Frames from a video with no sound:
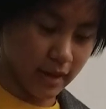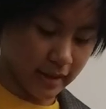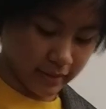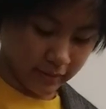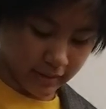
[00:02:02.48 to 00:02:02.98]

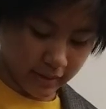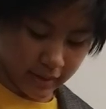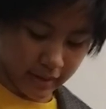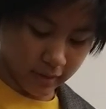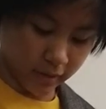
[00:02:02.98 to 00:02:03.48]
not even to
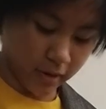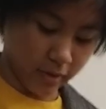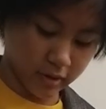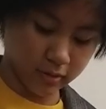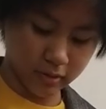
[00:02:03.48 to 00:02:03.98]
eat or
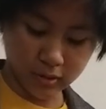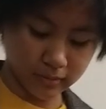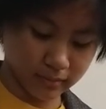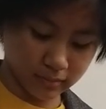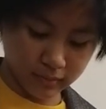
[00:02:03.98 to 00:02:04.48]
go to
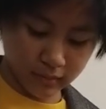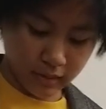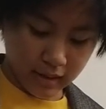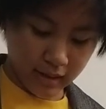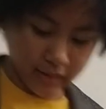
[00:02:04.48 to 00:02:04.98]
school,
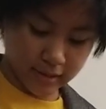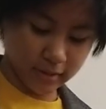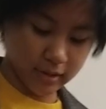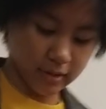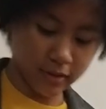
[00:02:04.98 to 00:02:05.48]
as
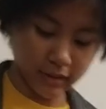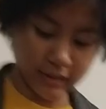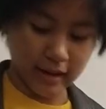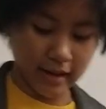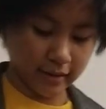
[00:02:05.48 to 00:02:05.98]
he was
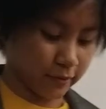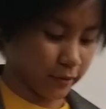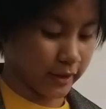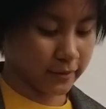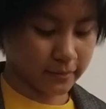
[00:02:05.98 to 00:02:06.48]
slowly dying of
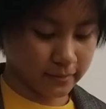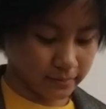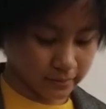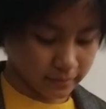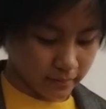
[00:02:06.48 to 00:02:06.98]
grief.
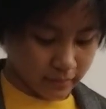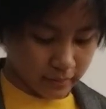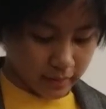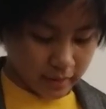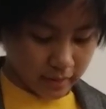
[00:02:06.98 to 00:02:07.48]

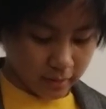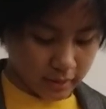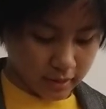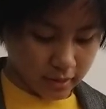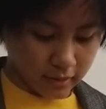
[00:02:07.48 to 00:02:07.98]
It
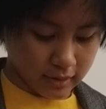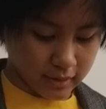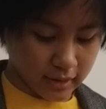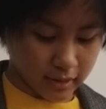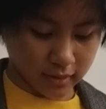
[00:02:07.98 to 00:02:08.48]
was his own
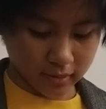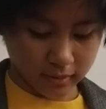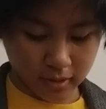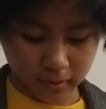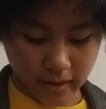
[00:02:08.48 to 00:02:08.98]
decision to
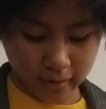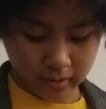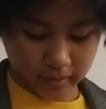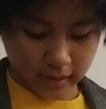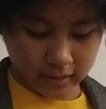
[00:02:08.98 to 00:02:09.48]
run away
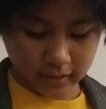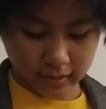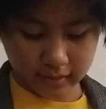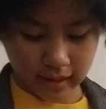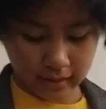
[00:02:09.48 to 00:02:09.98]
with me into
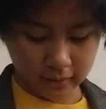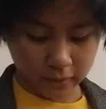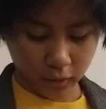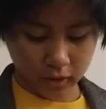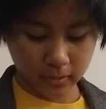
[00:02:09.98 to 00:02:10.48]
the
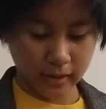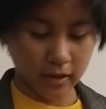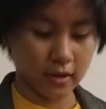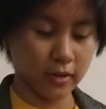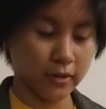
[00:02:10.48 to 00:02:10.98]
silent forest
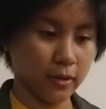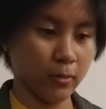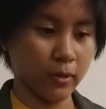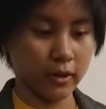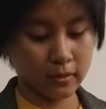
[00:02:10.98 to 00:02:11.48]
without uttering
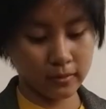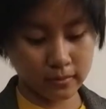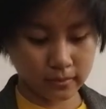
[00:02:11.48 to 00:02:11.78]
a word.